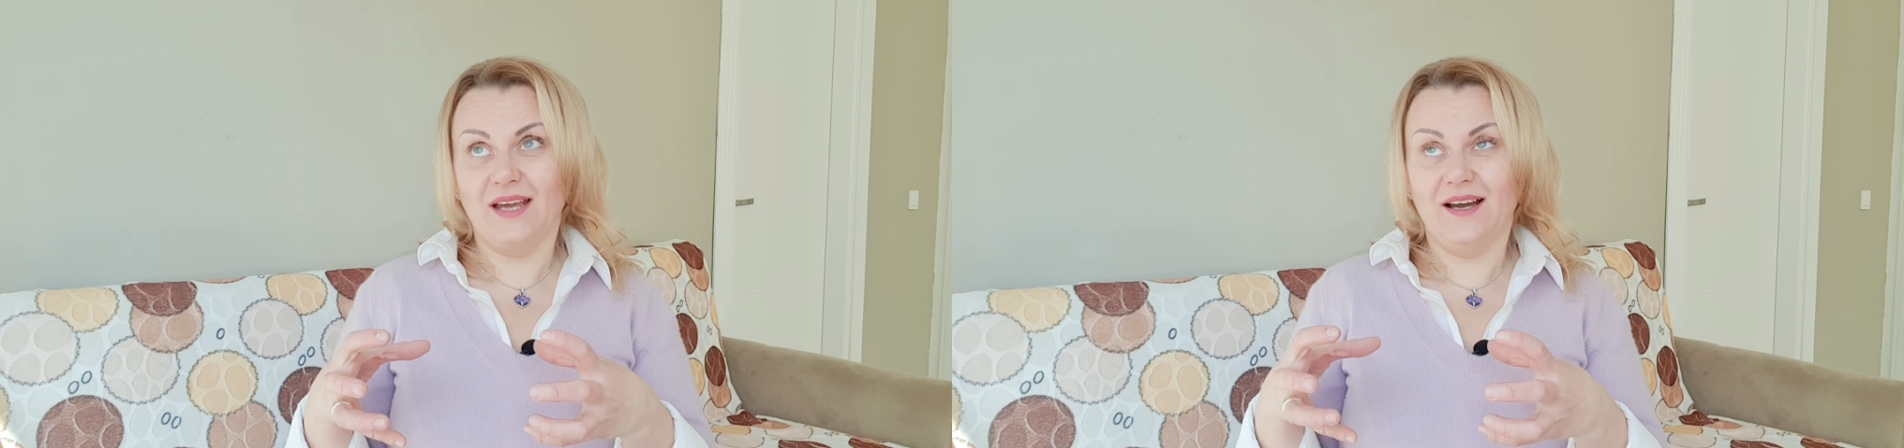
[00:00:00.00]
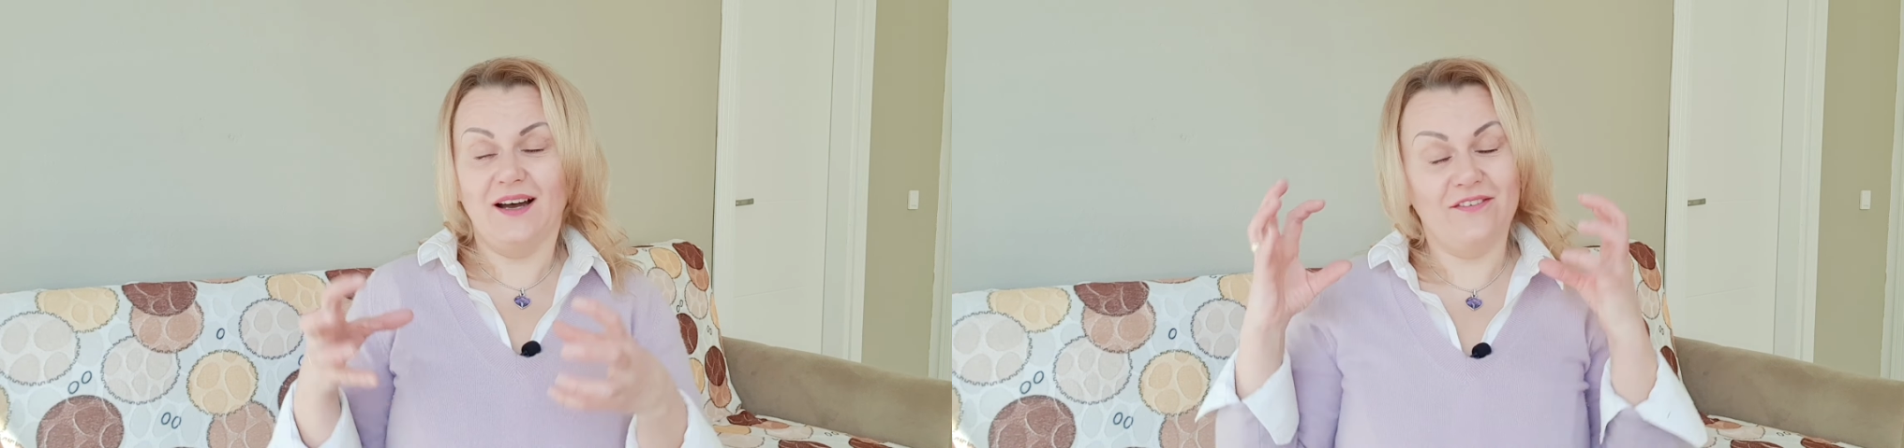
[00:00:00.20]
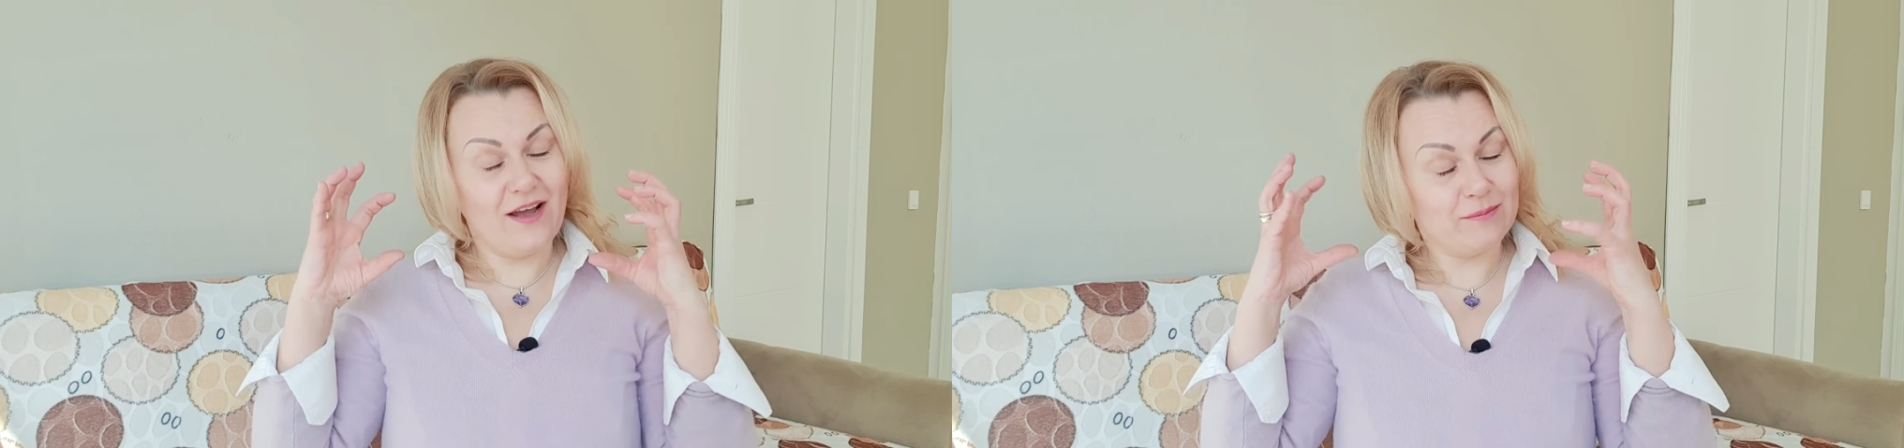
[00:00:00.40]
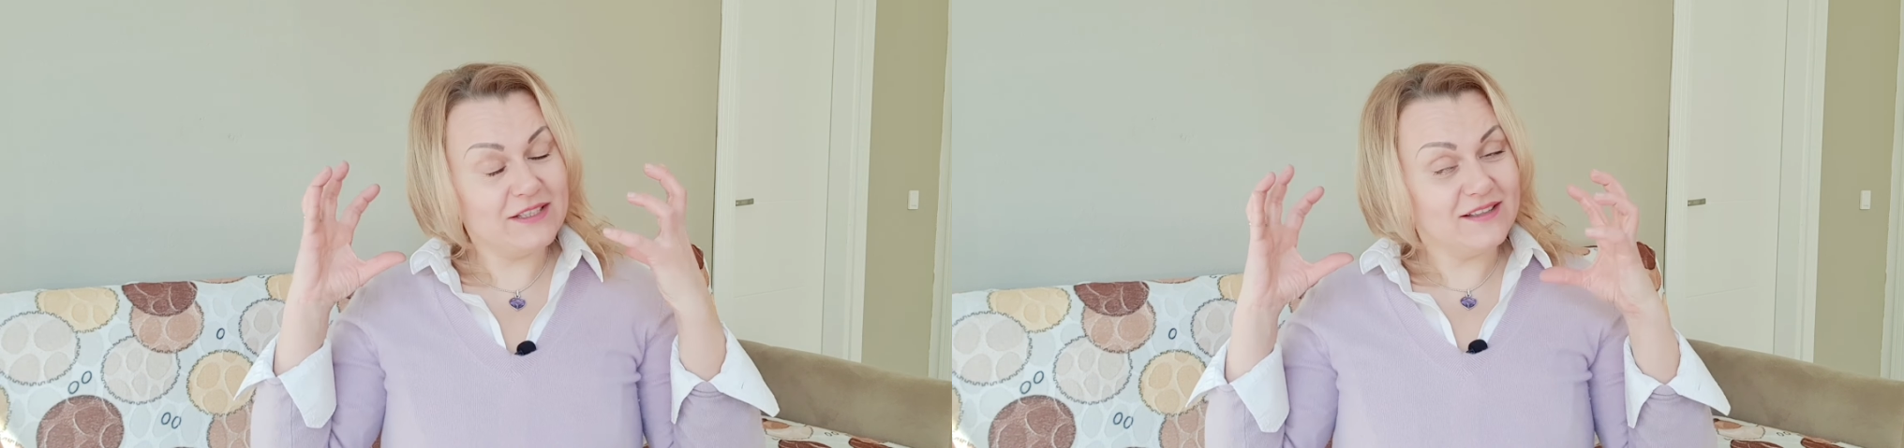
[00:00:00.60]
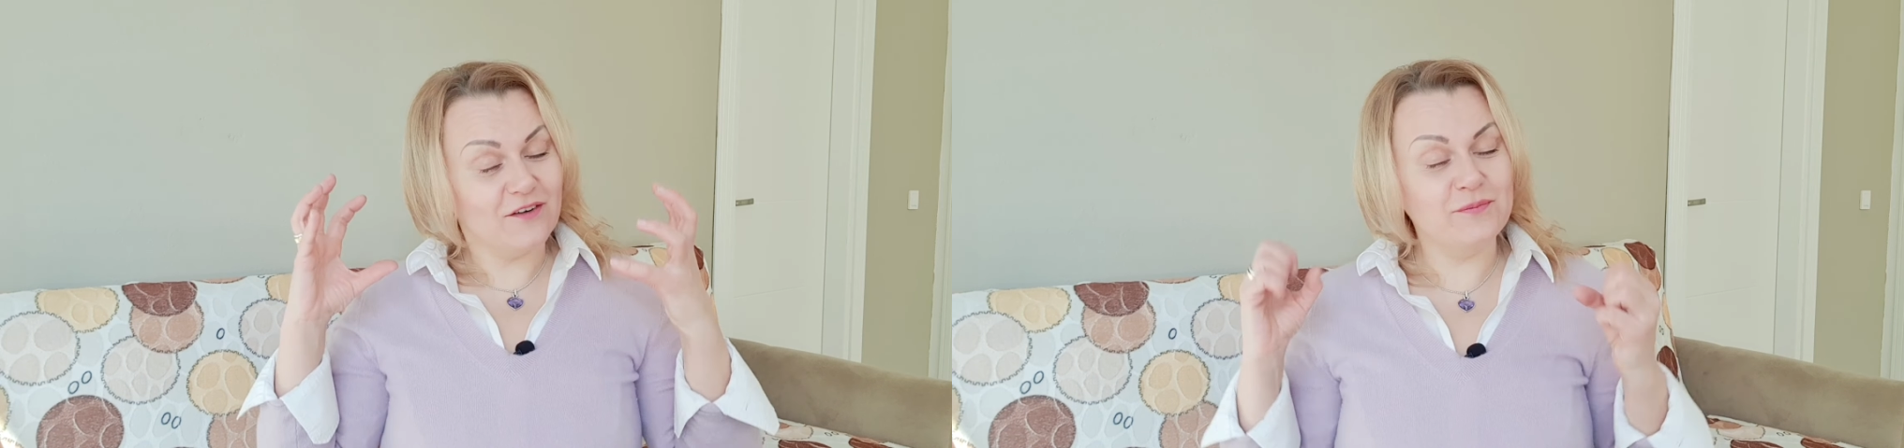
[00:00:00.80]

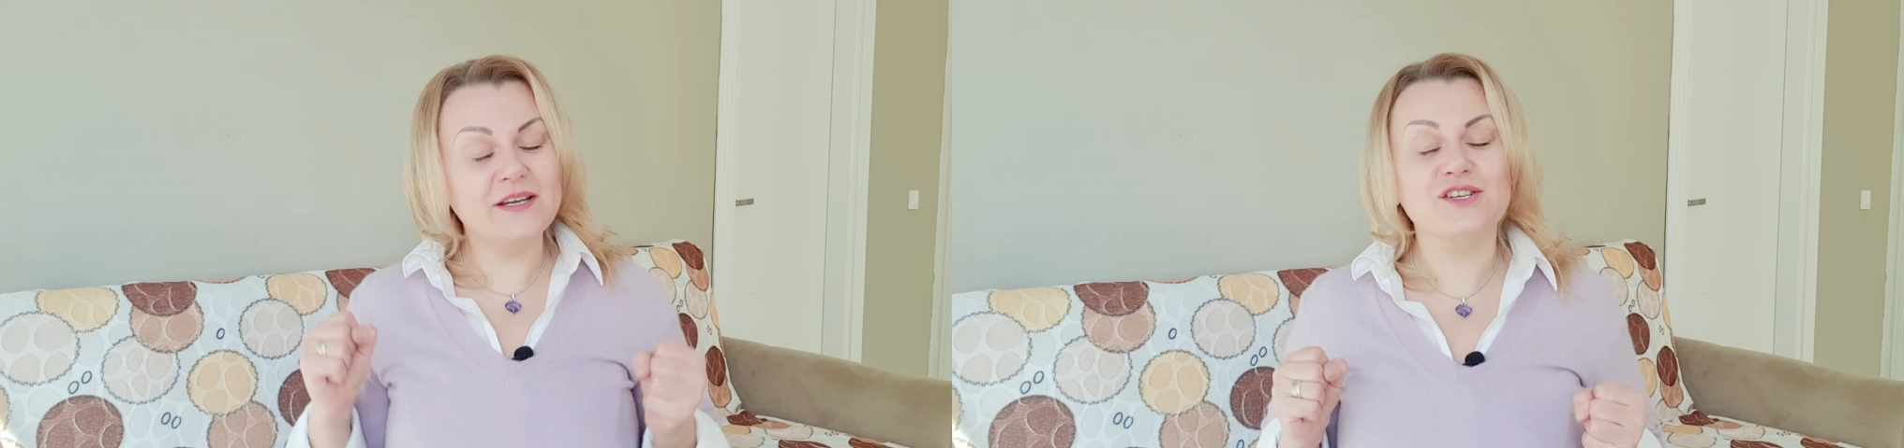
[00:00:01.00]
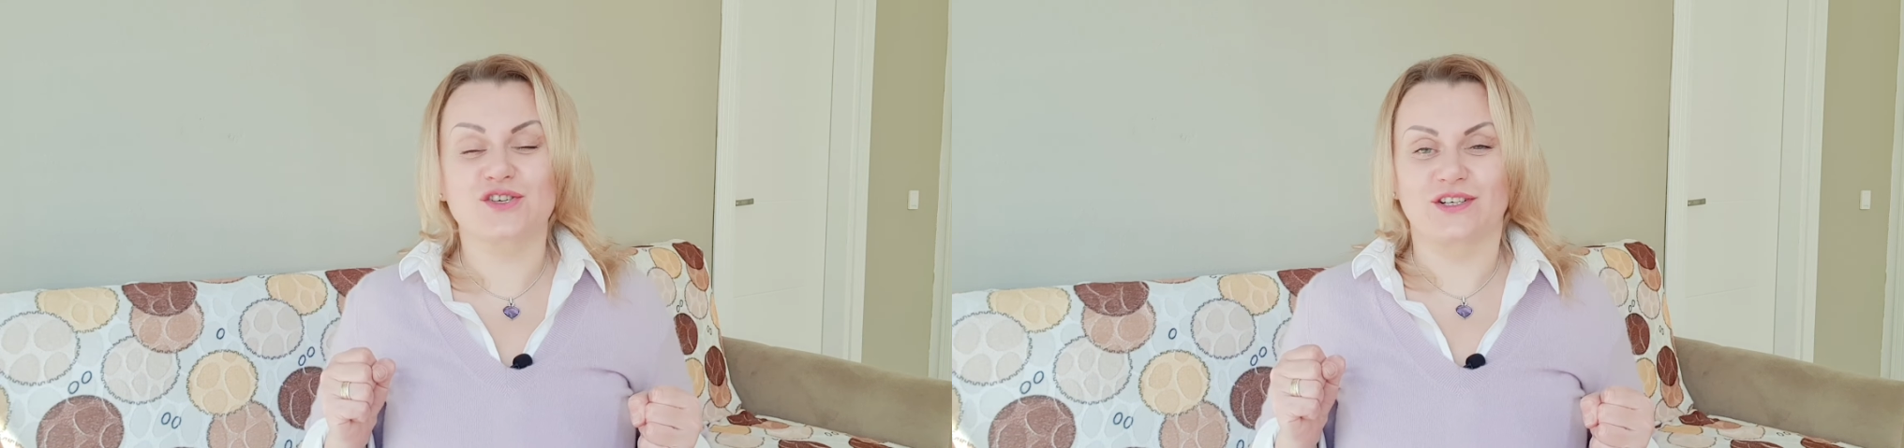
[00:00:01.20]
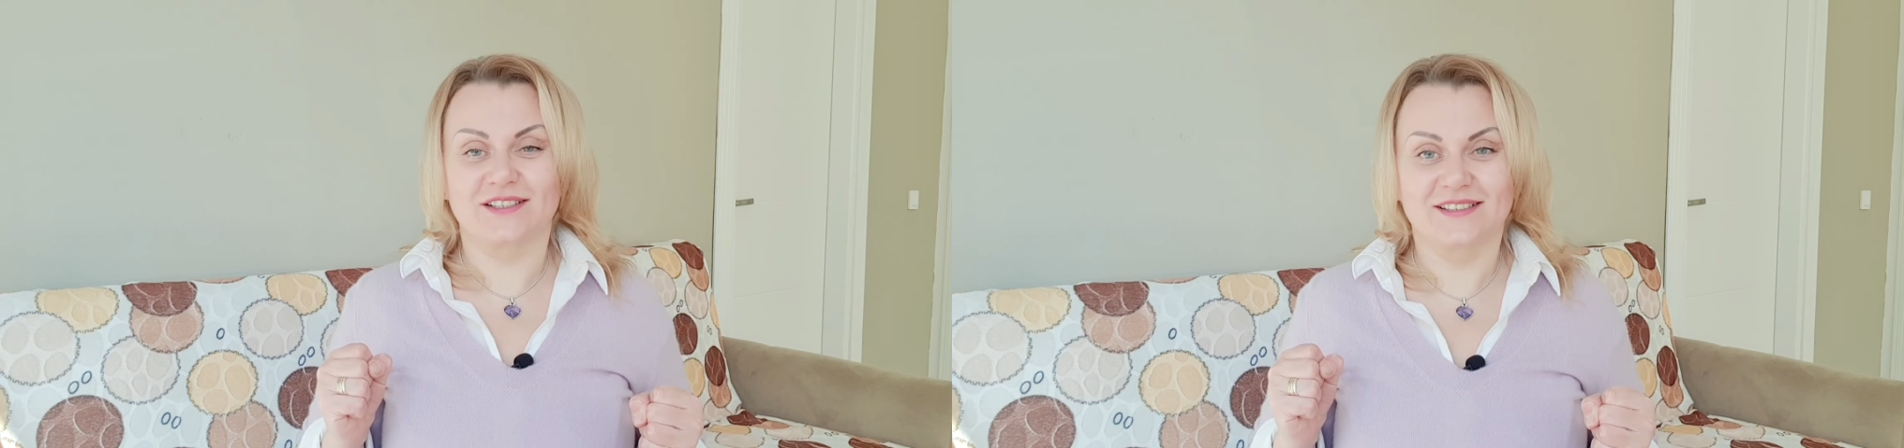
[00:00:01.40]
family love picture.